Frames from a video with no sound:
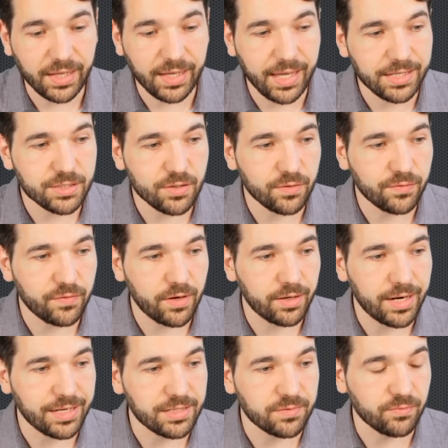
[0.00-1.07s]
And so
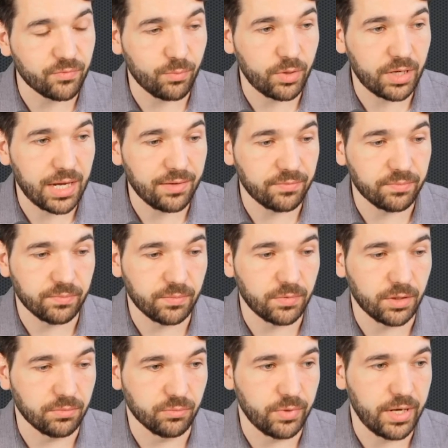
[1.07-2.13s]
far, from what I've
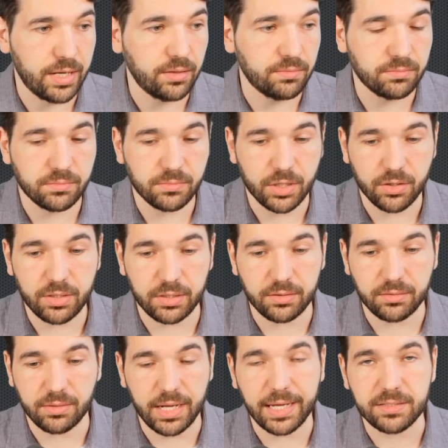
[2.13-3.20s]
read and heard,
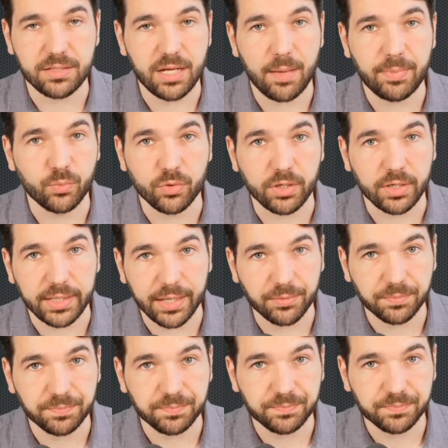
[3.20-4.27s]
it has not been working out.